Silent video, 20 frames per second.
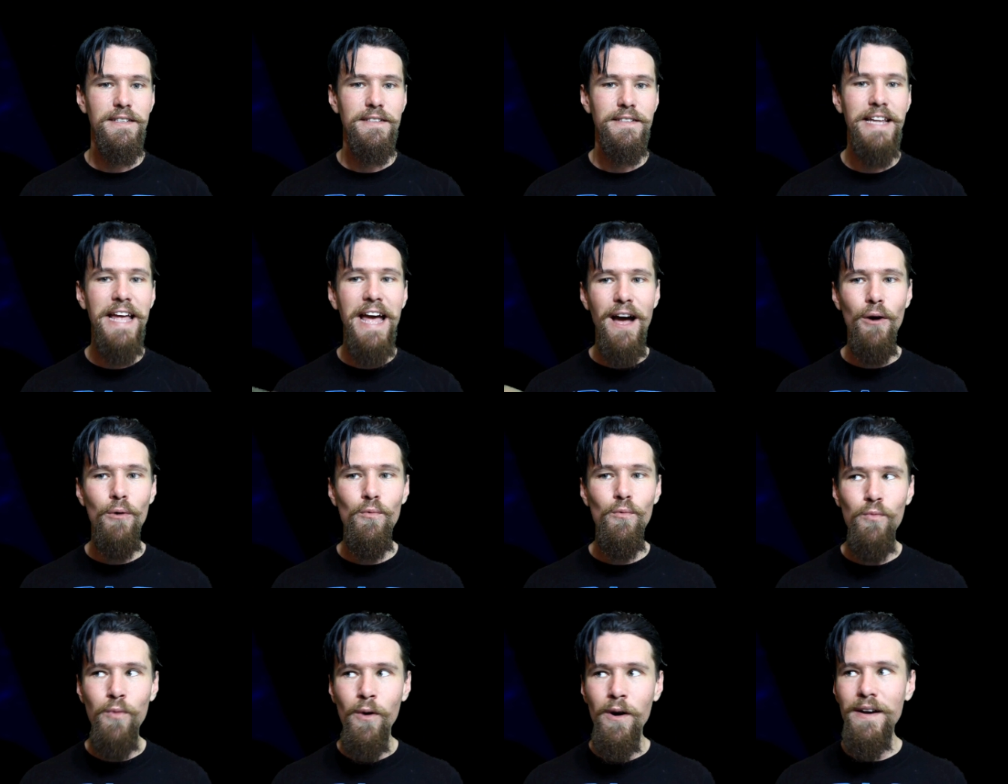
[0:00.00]
Now,
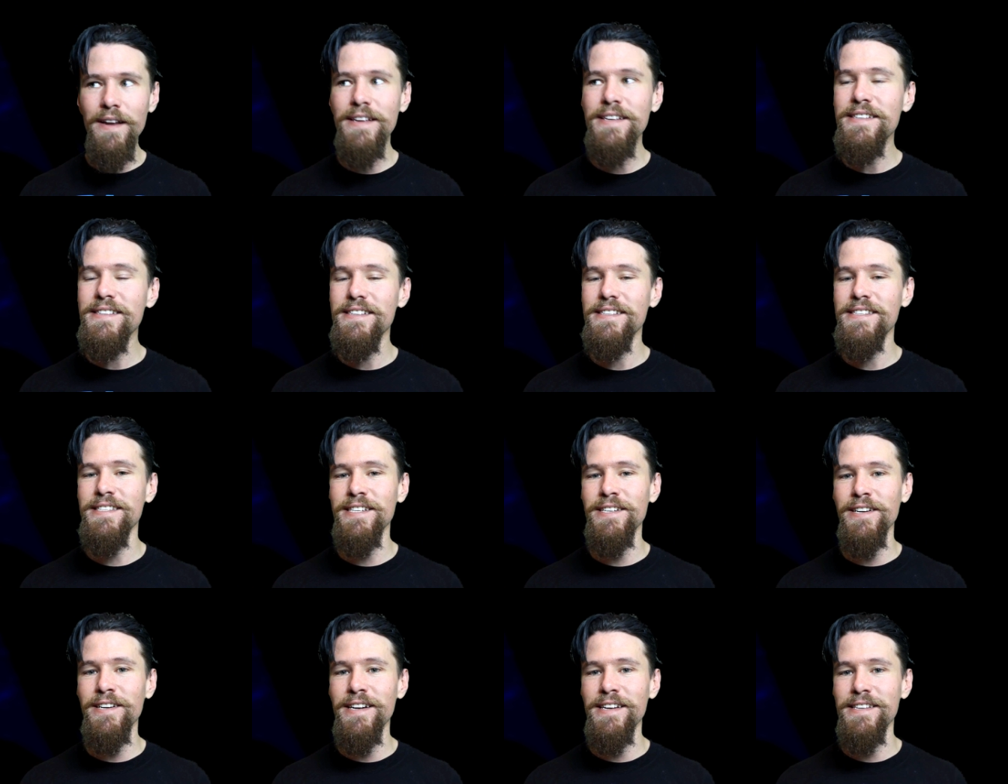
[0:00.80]
what is the
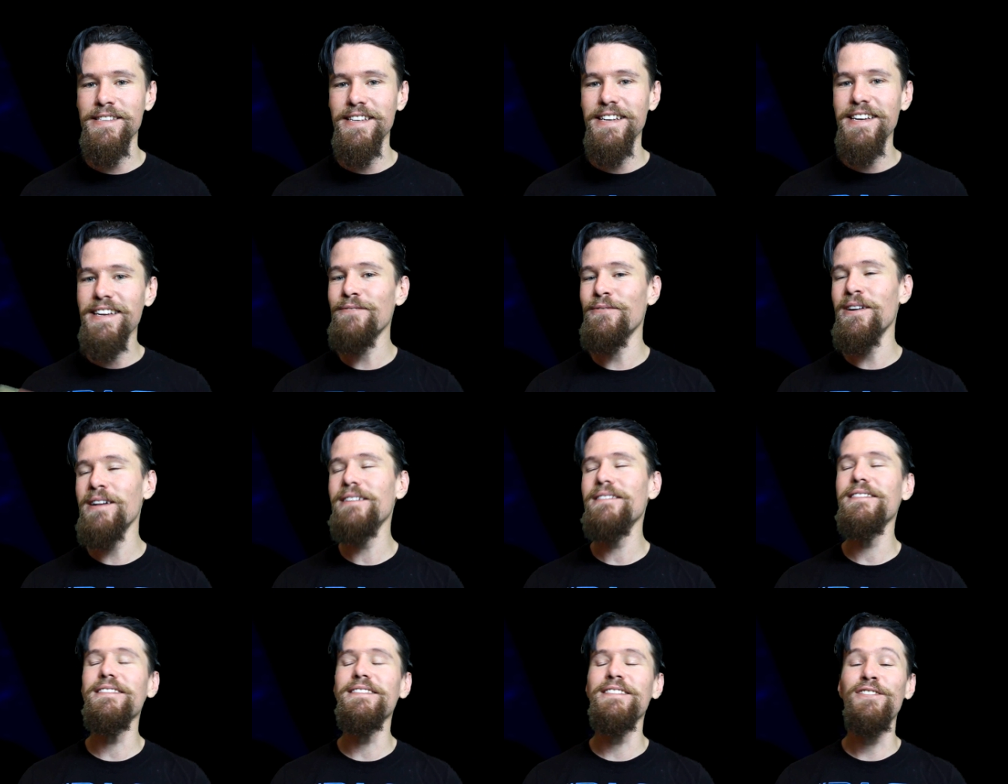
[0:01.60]
series? Well,